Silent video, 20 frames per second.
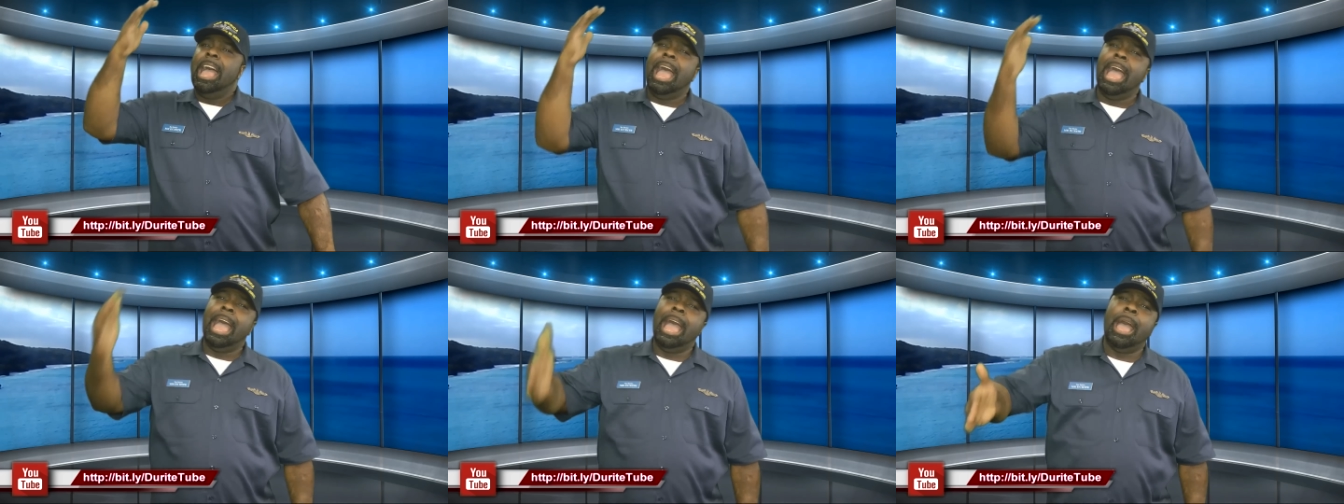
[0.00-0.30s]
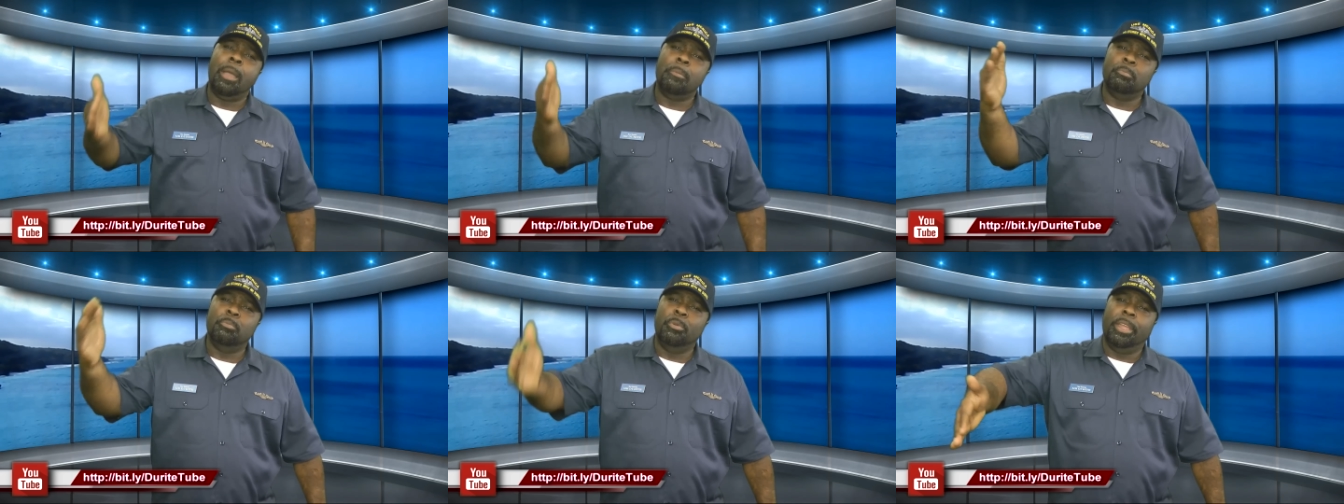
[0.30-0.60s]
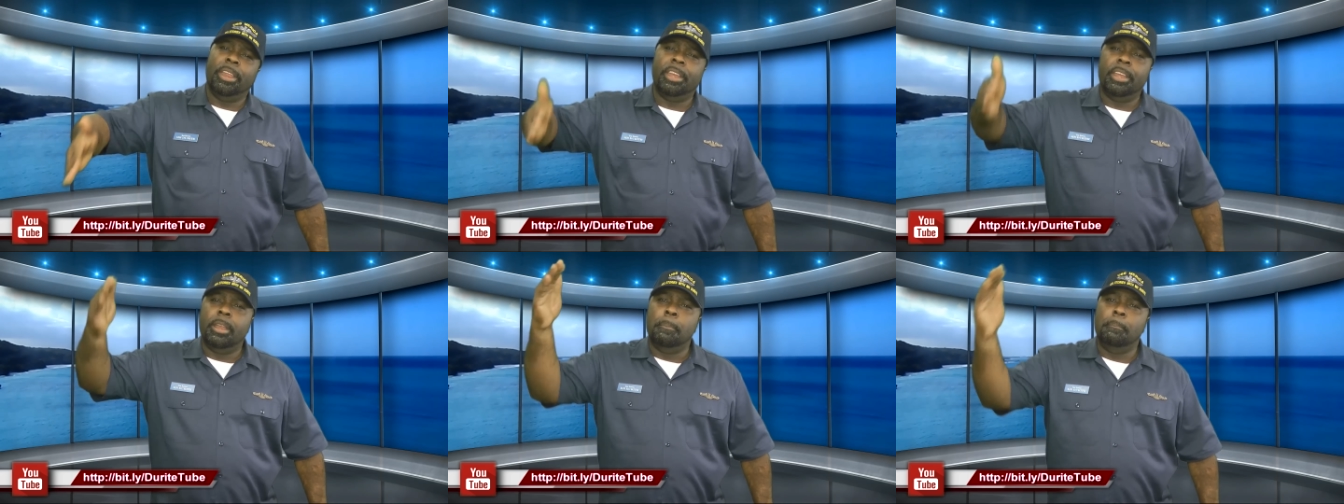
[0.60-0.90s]
I'm
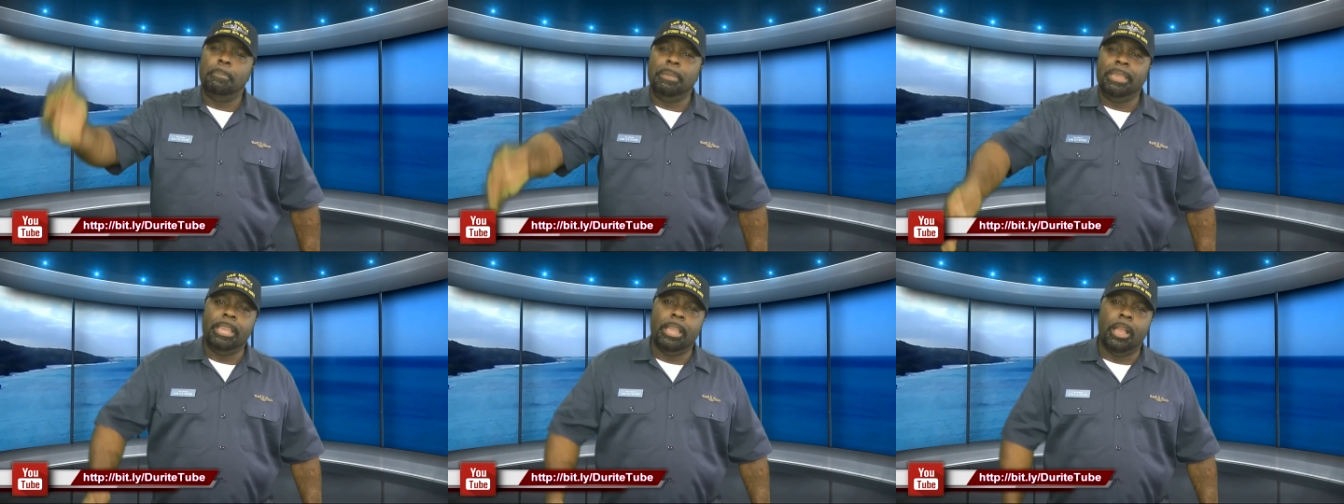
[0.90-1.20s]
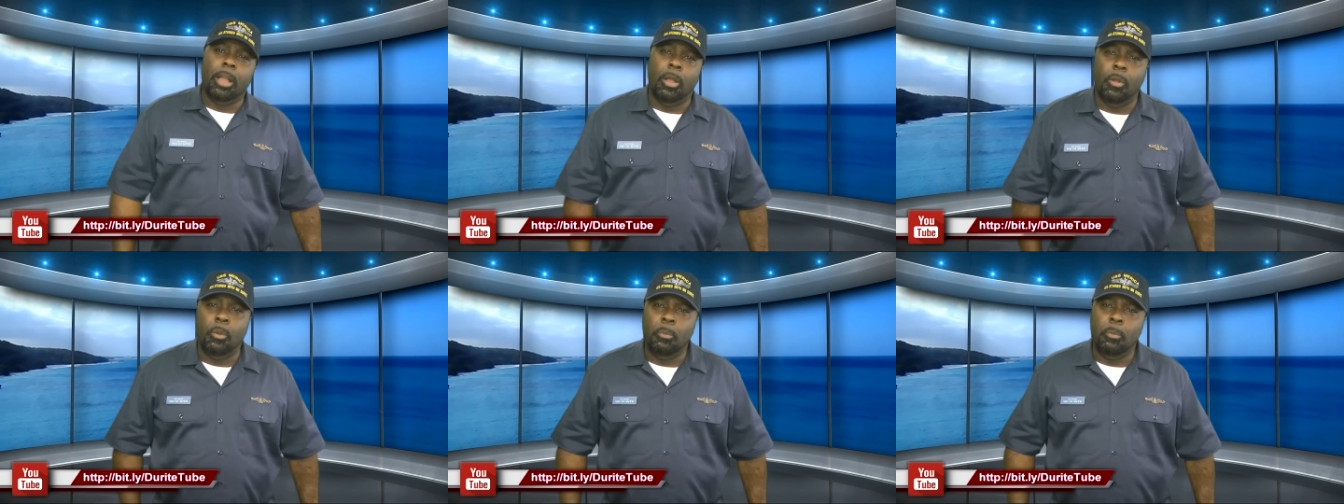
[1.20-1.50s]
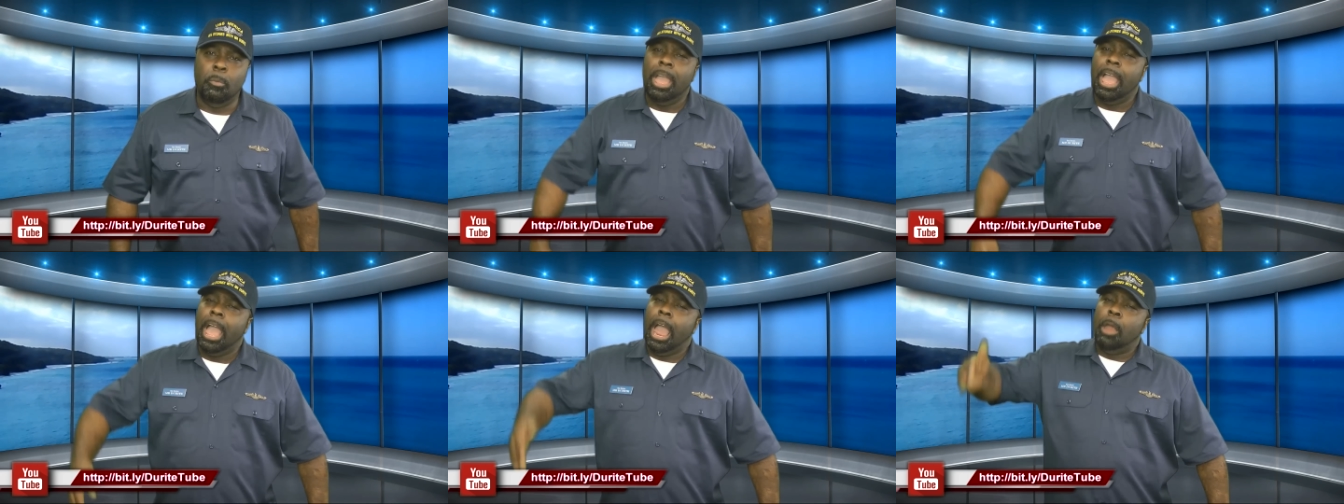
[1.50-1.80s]
ready to be home.
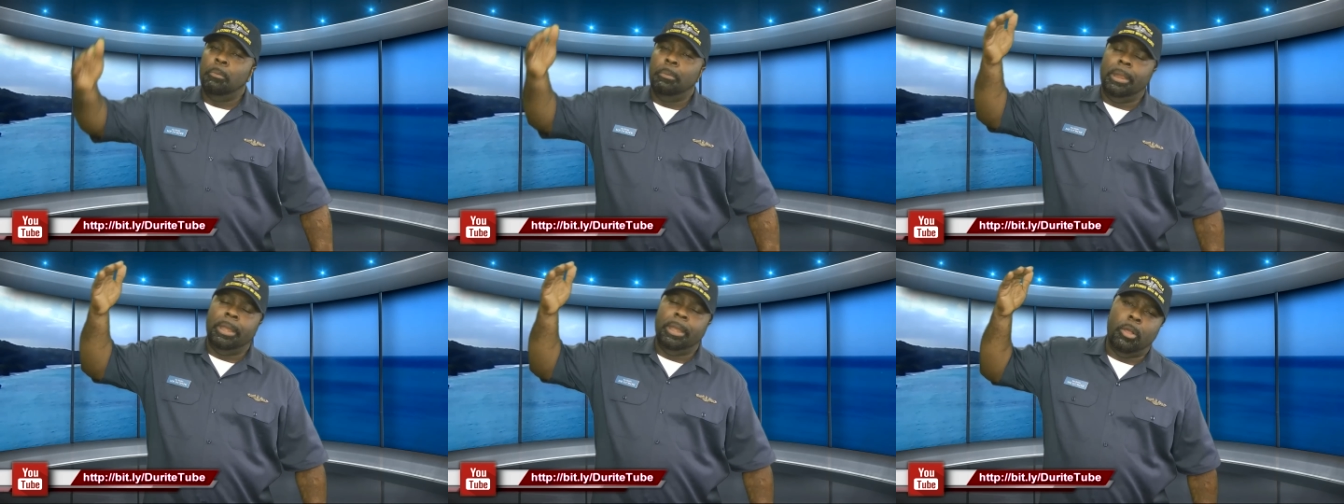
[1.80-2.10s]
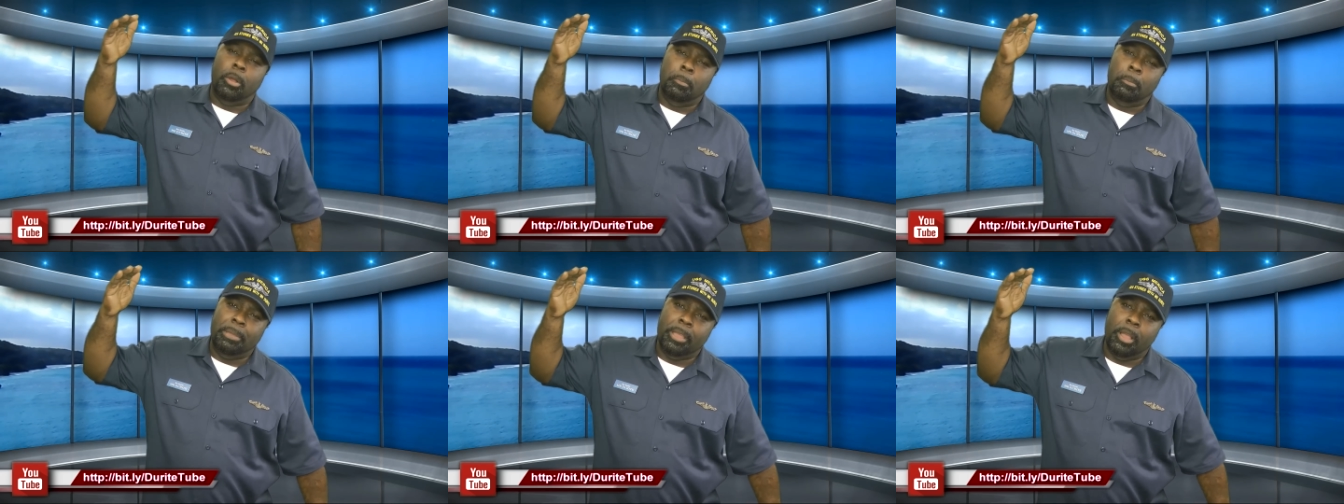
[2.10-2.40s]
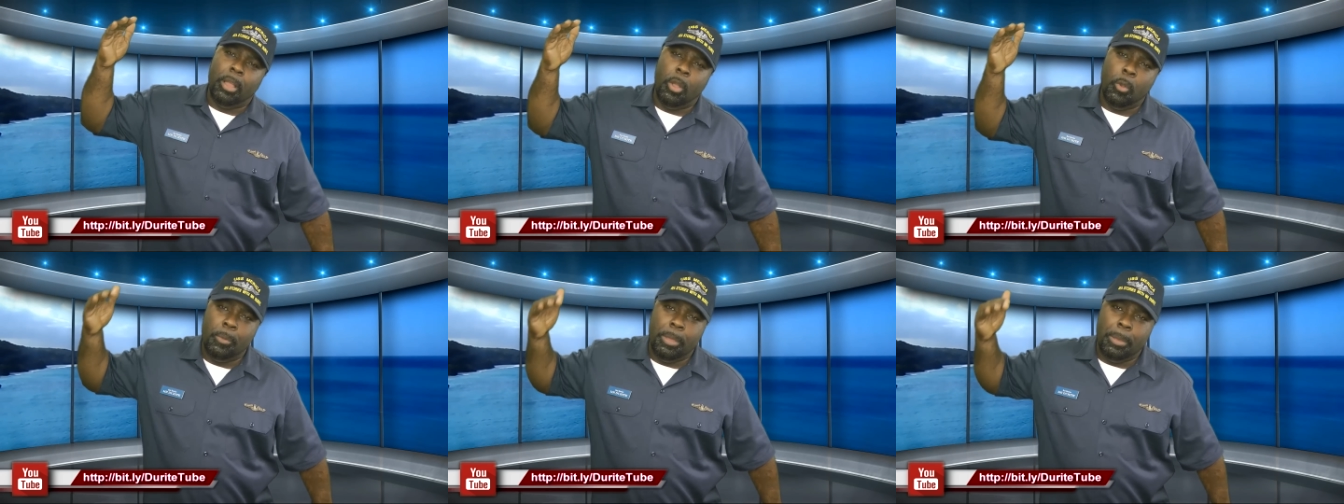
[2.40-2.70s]
I'm ready to be
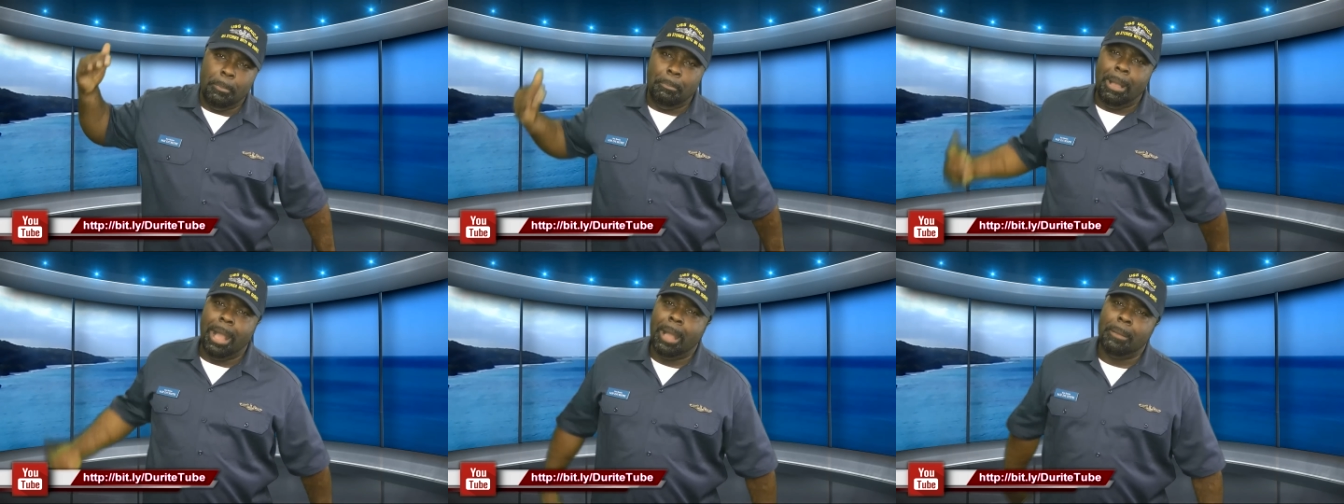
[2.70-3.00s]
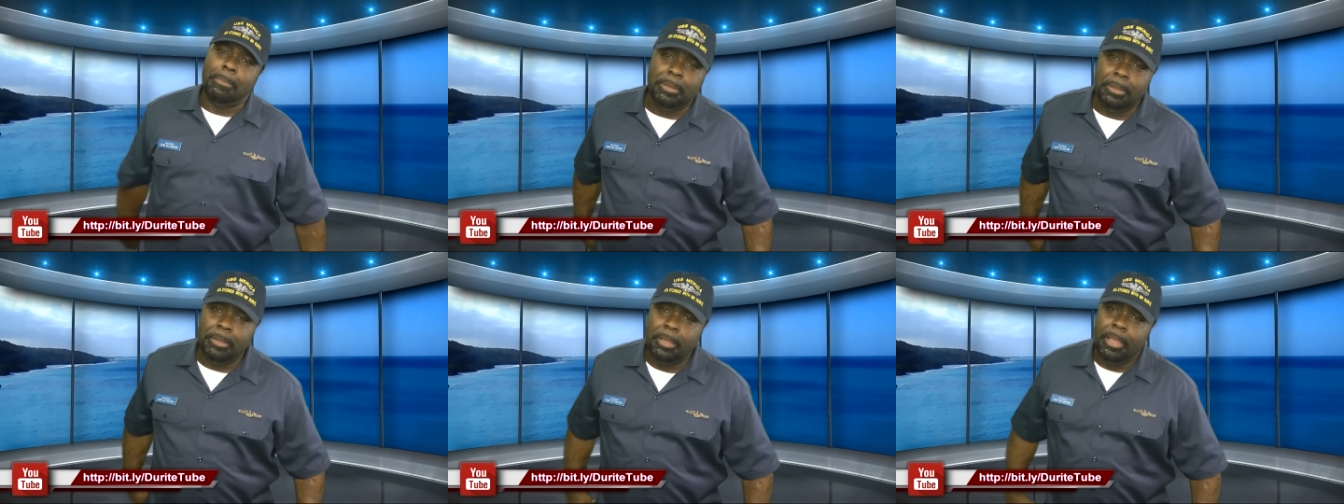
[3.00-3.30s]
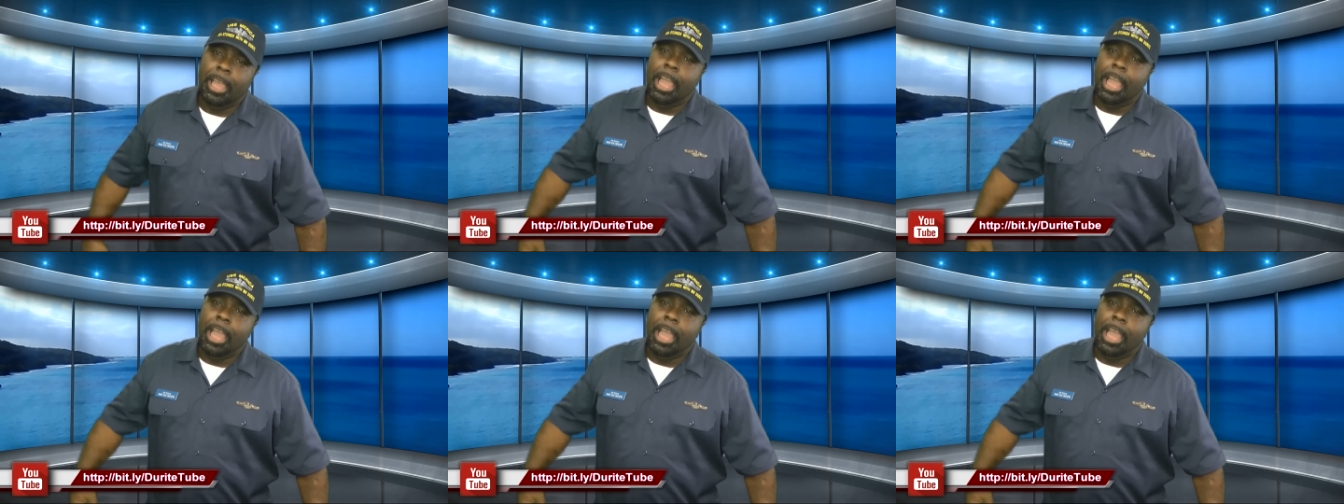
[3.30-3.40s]
home with mama.